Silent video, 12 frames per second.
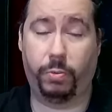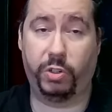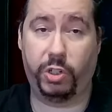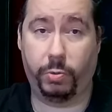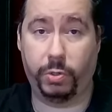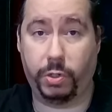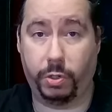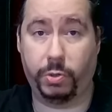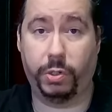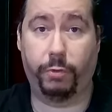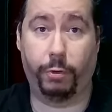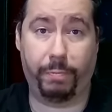when she was
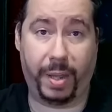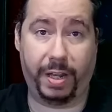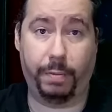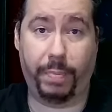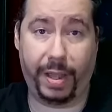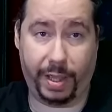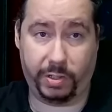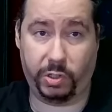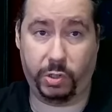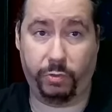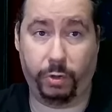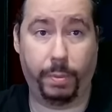using verbatim
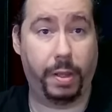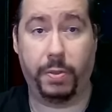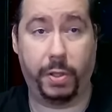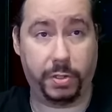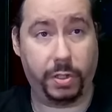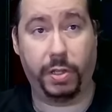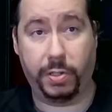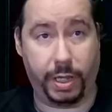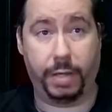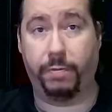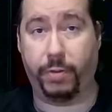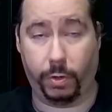passages from, and this is
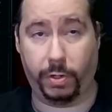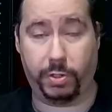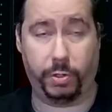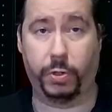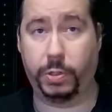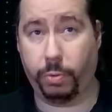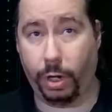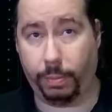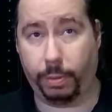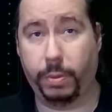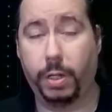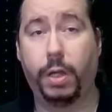a very serious
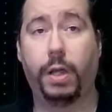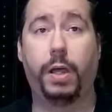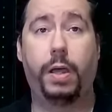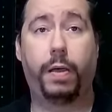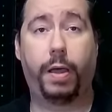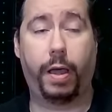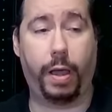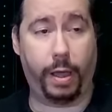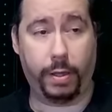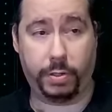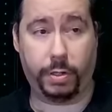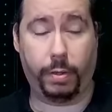problem.
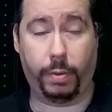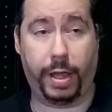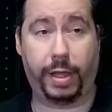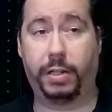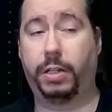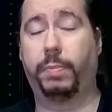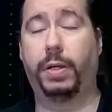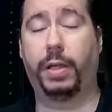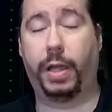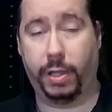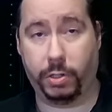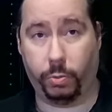As an academic,
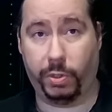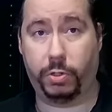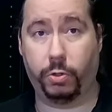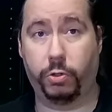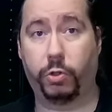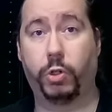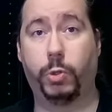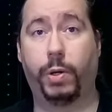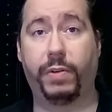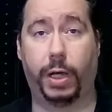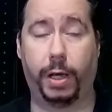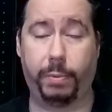as a researcher, you have
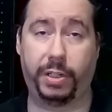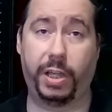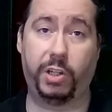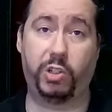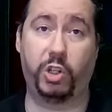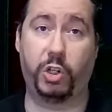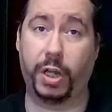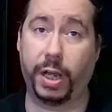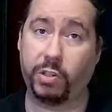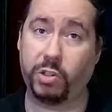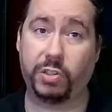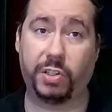an obligation
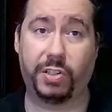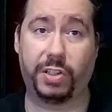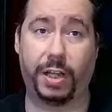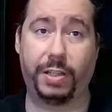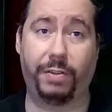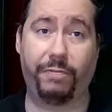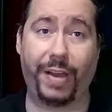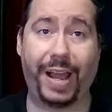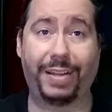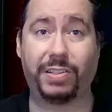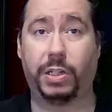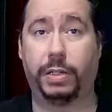not just to cite the
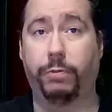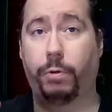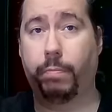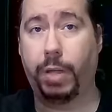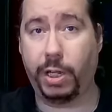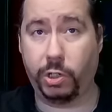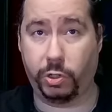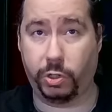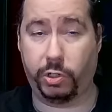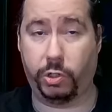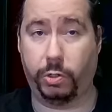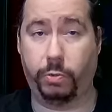facts and information
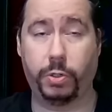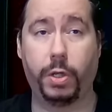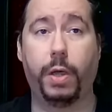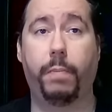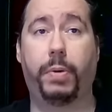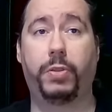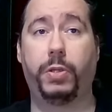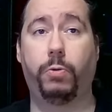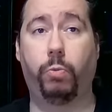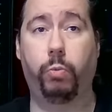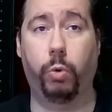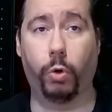that you use, but the
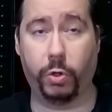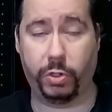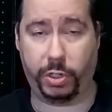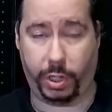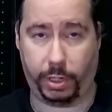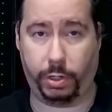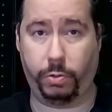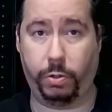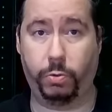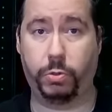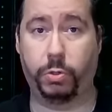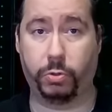words that you
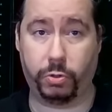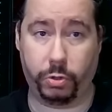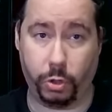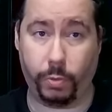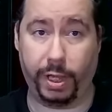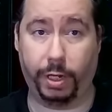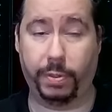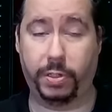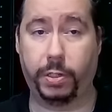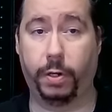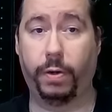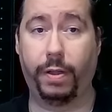use. There's two elements
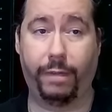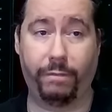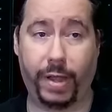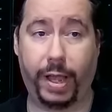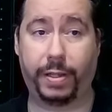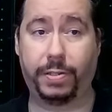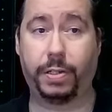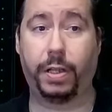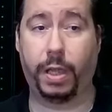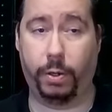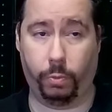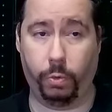there facts
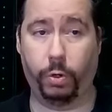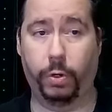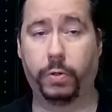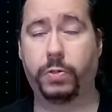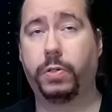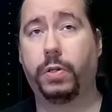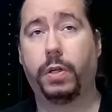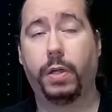and words.